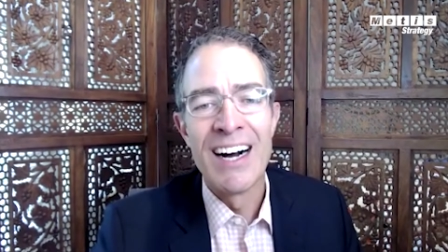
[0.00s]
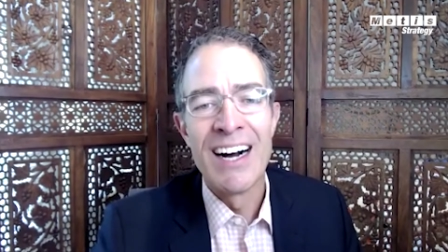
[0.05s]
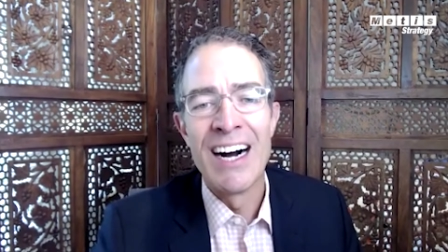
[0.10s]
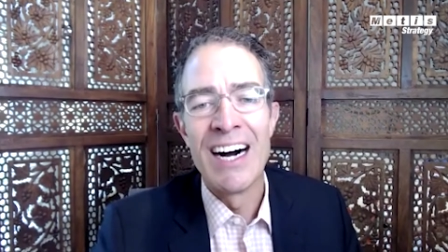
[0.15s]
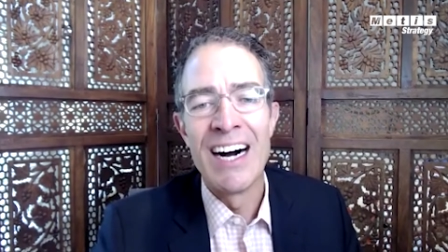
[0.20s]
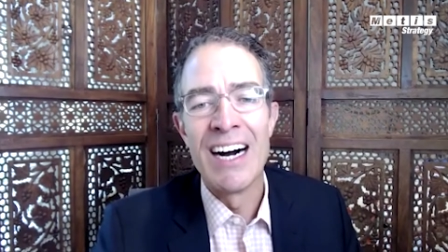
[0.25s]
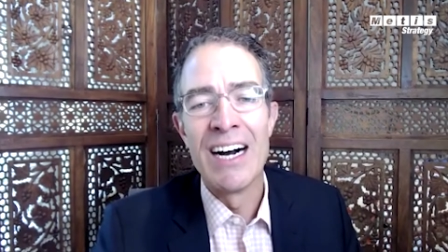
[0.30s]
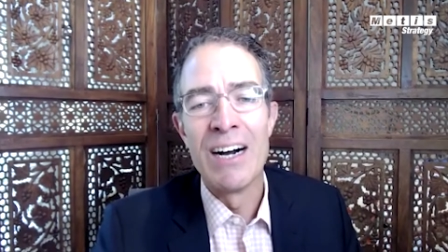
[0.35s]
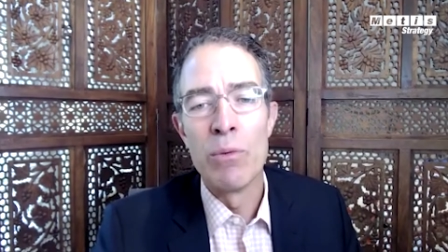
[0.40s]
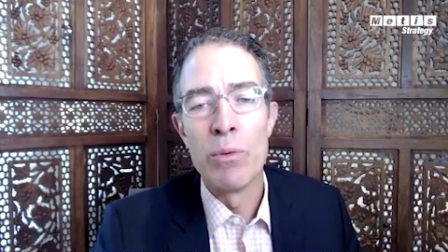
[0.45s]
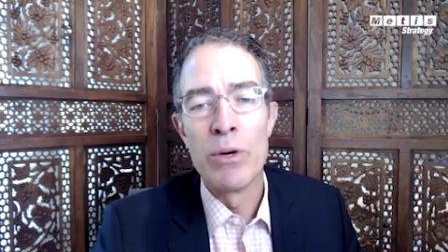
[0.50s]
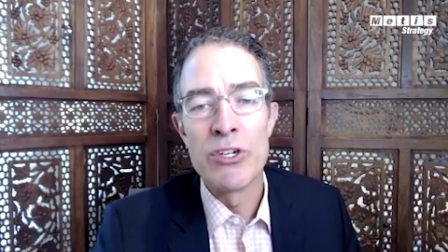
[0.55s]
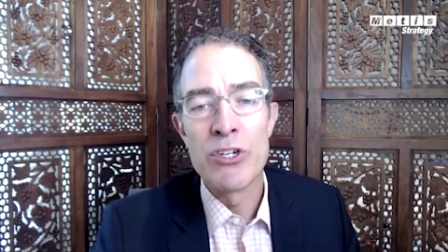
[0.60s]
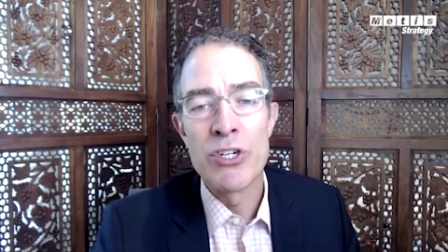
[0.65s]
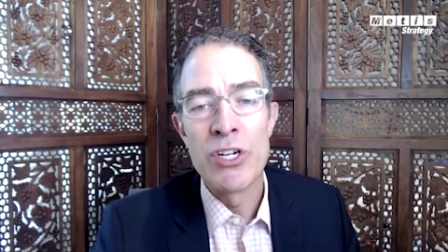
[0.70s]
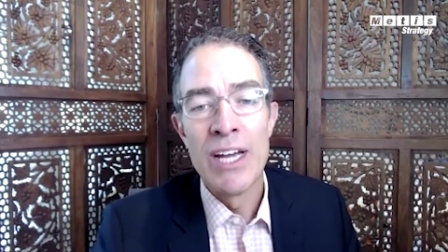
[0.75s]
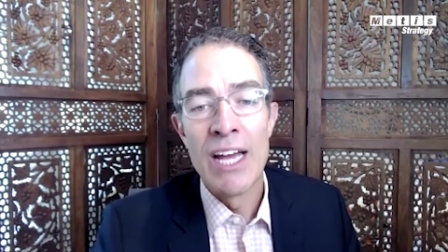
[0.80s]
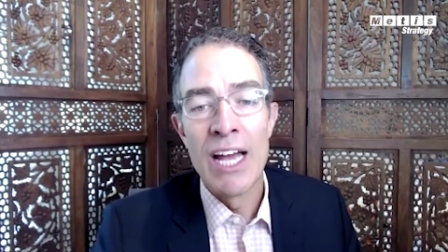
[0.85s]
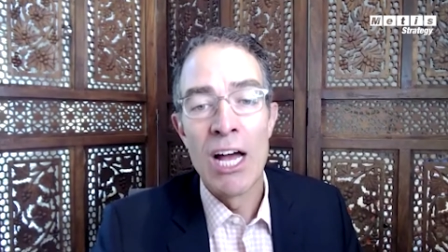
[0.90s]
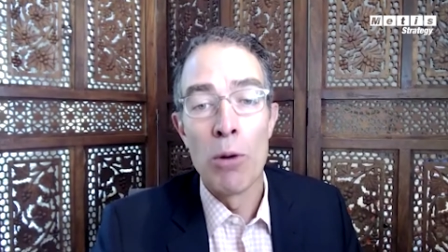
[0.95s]
uh,
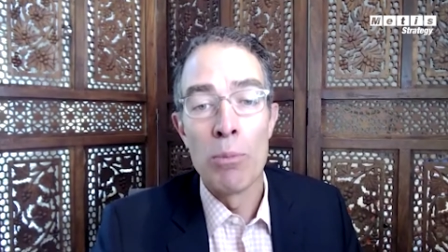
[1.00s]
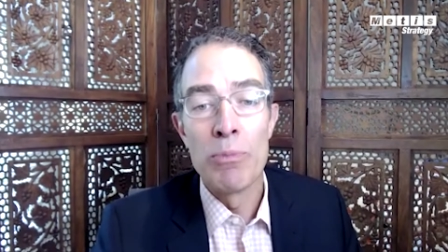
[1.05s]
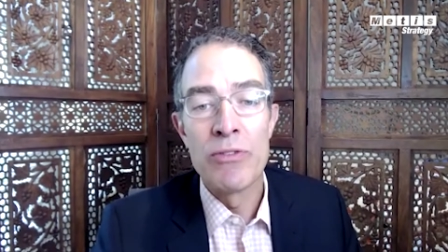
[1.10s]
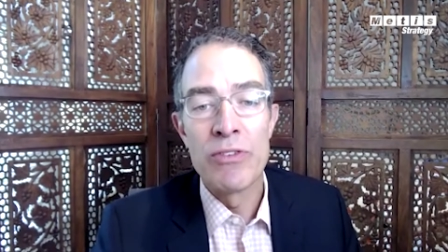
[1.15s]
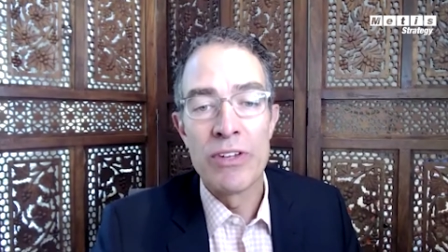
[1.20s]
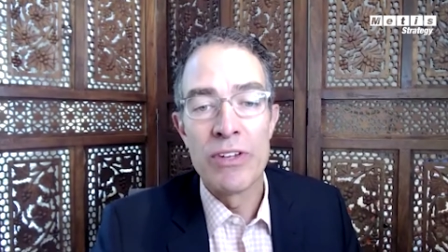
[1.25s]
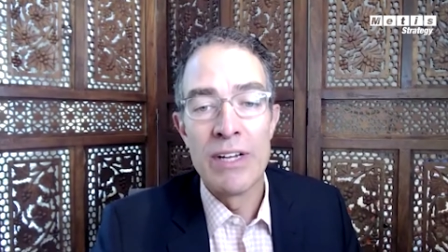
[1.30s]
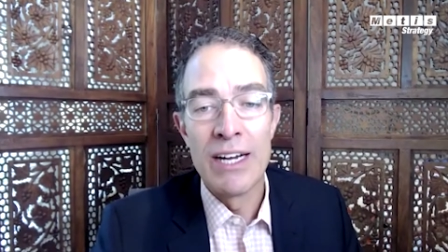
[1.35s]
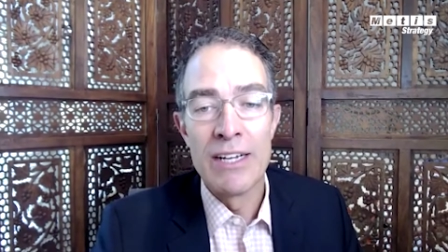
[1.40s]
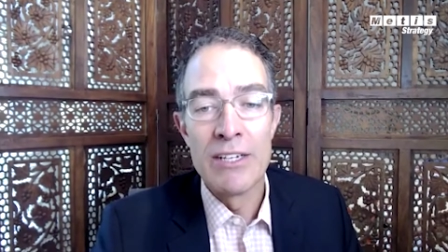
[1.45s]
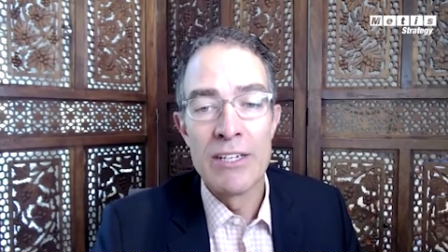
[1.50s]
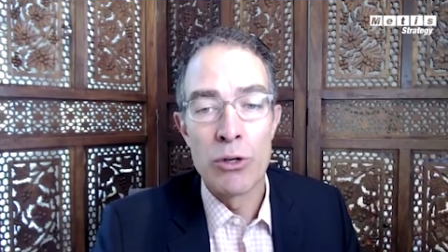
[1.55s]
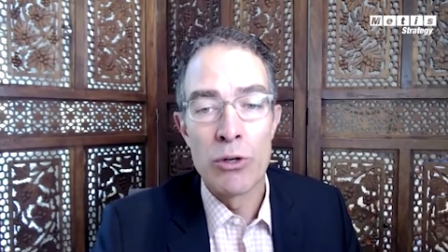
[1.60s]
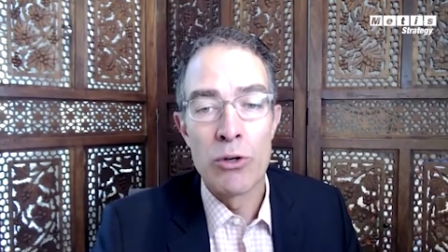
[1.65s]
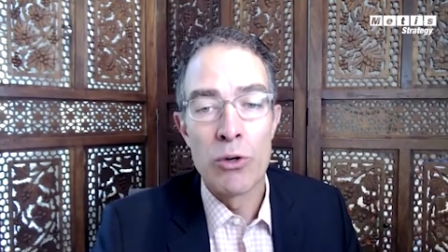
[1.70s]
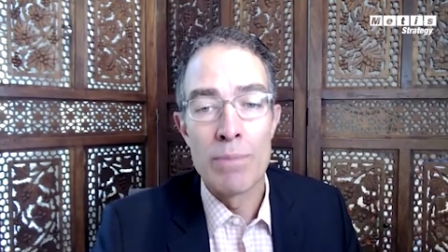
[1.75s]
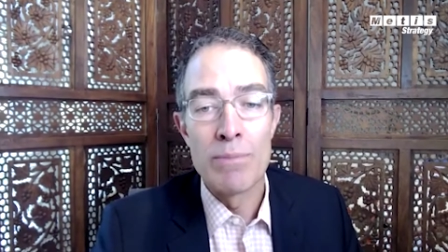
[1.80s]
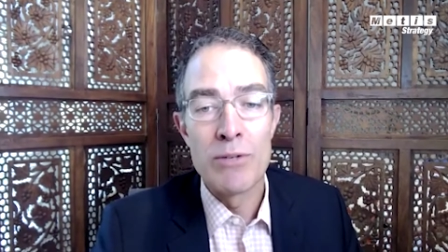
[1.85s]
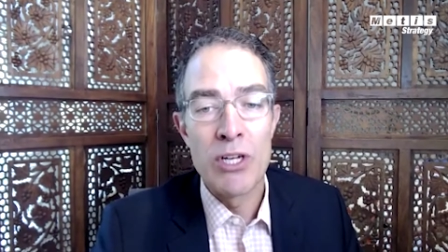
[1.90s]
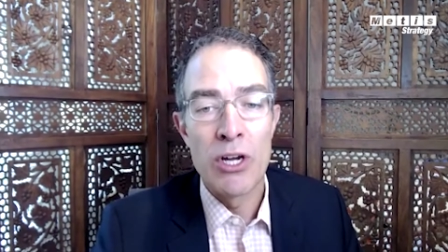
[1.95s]
which helped
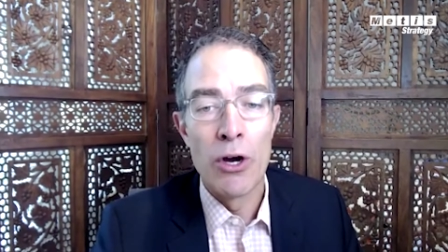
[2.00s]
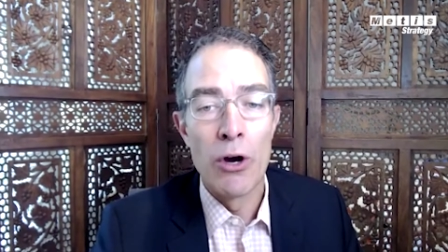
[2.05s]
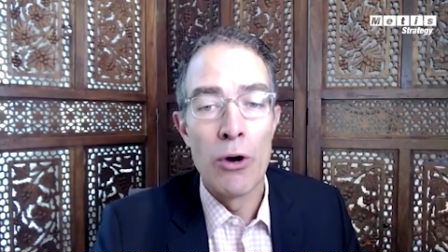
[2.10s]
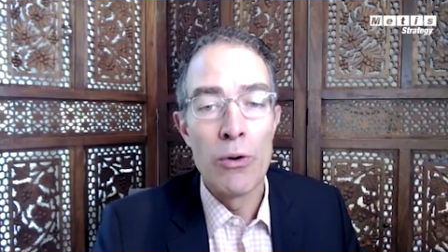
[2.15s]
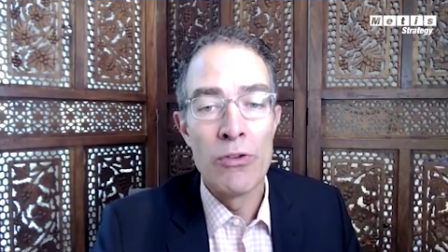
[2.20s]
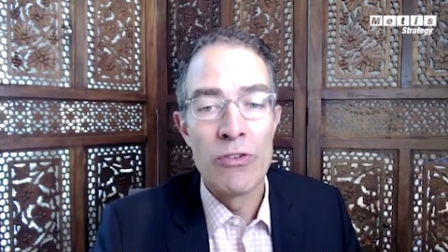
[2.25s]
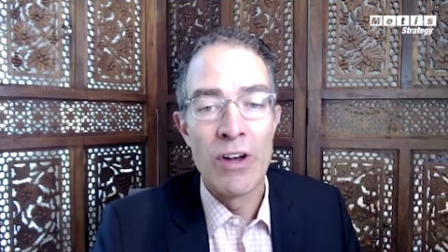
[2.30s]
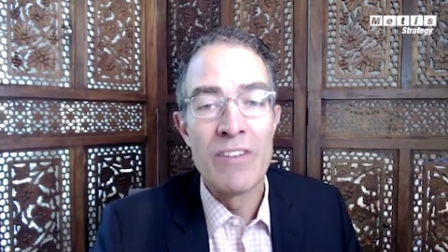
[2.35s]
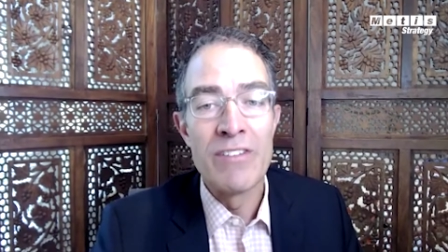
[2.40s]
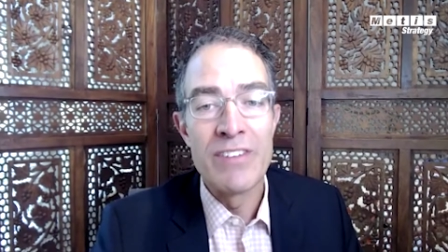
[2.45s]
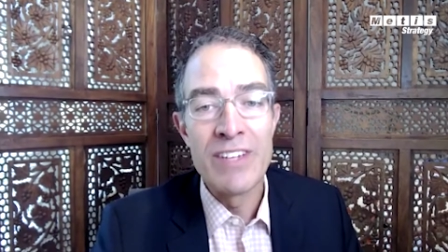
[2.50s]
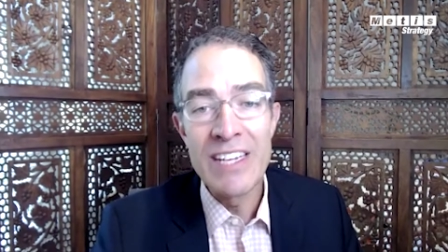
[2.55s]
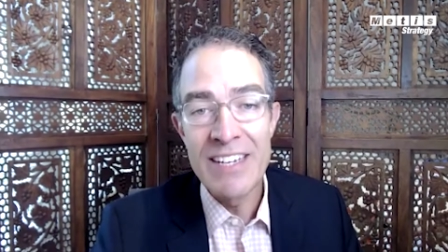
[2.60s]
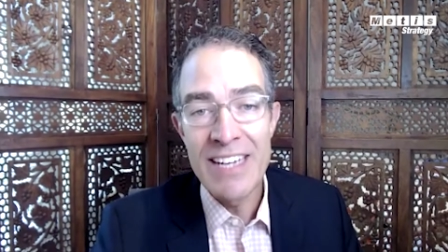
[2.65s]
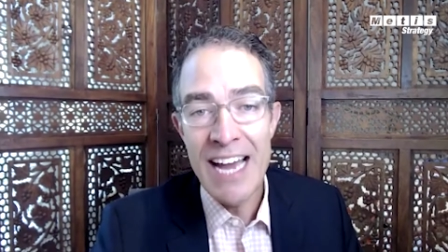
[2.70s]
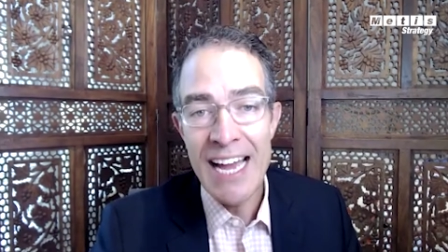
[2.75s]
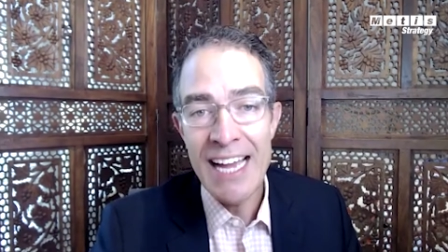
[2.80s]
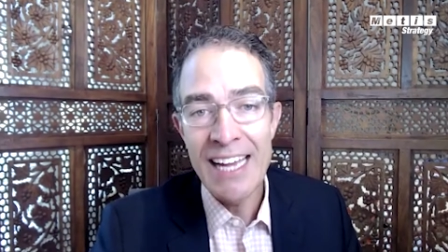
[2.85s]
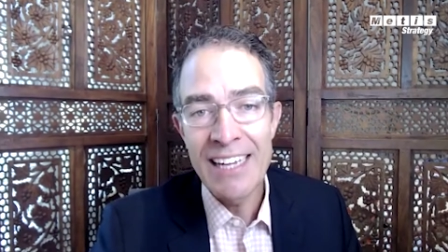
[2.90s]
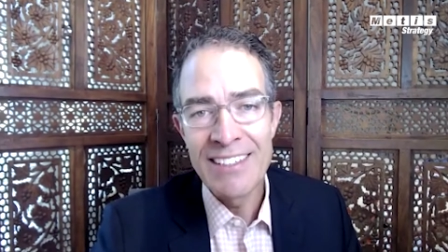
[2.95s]
decrypt codes on
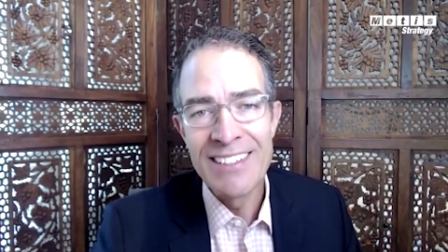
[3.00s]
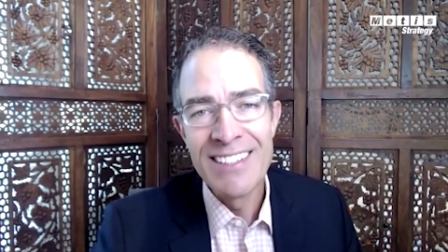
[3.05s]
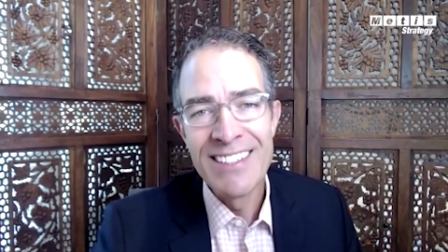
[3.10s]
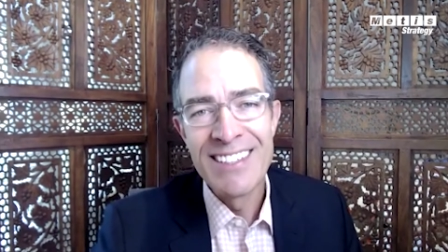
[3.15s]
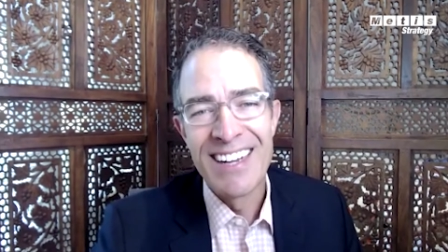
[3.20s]
D-Day.